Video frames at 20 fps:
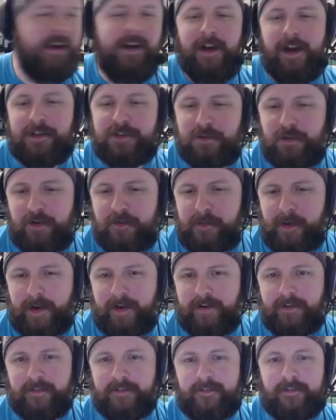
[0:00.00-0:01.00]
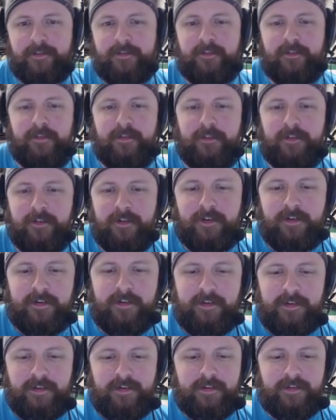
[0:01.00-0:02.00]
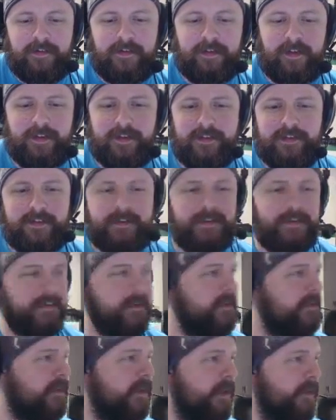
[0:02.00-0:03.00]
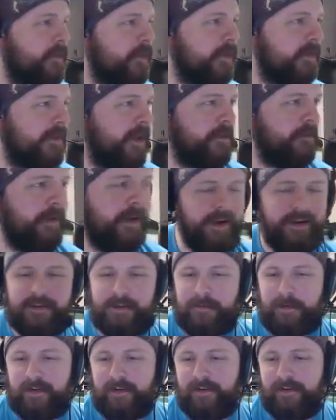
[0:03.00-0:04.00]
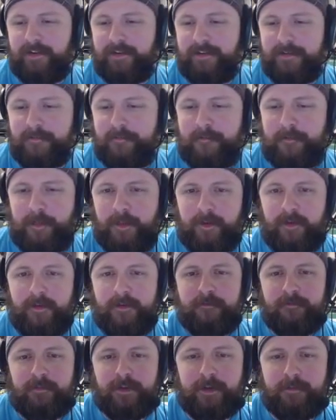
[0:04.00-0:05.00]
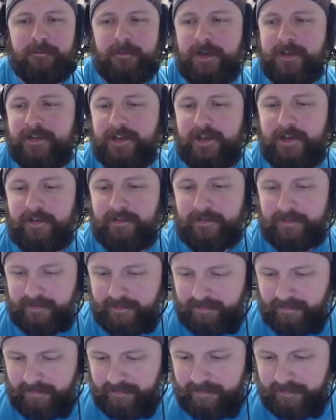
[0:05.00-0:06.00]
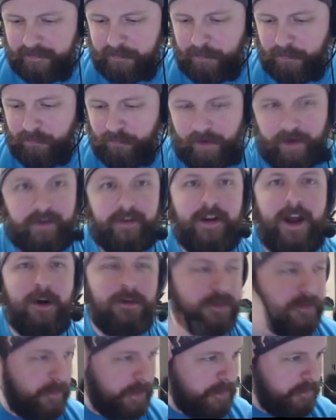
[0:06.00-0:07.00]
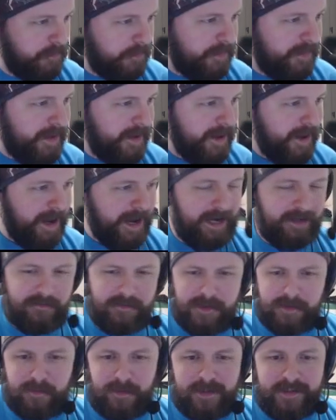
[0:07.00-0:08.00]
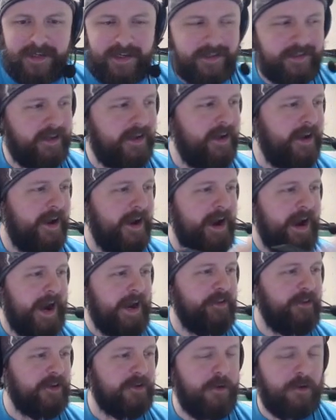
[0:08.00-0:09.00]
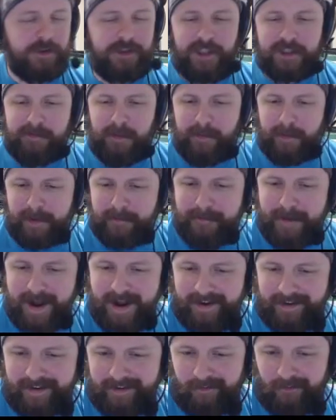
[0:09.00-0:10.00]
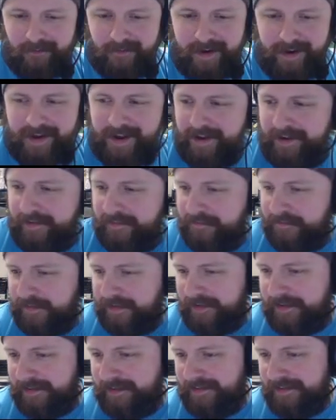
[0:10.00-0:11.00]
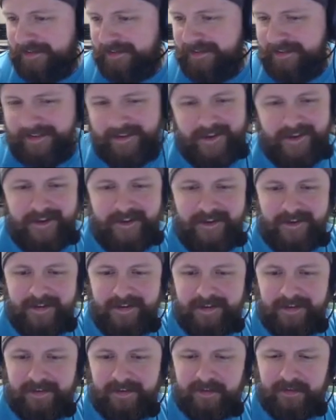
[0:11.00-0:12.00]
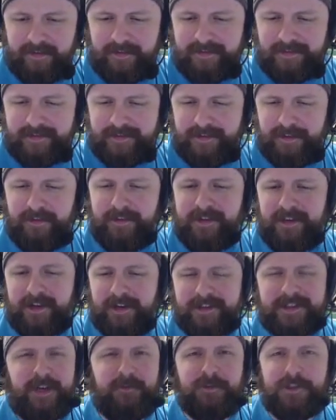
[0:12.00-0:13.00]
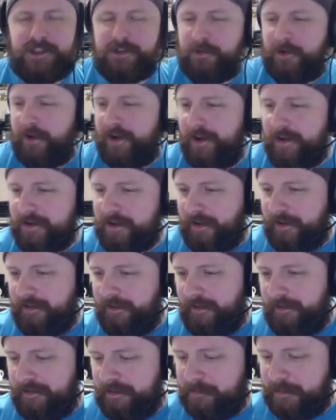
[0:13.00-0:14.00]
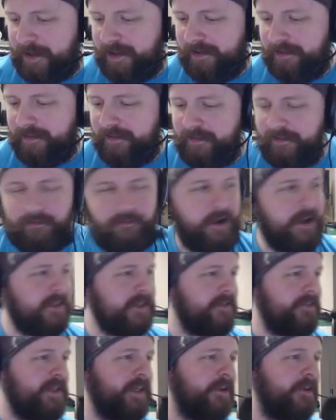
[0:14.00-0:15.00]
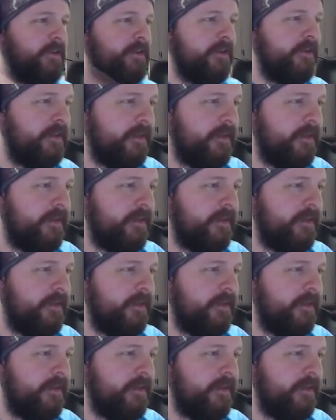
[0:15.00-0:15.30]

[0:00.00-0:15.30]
How's it going, everybody? Look at this. It's gonna have a good time It's gonna be good. Big messy. It's gonna be great. How's everybody doing? How's everybody's Wednesdays? Hey there, Komoshi. This is my buddy Mac, right out of you're in San Francisco area, aren't you, man? Razlov's here.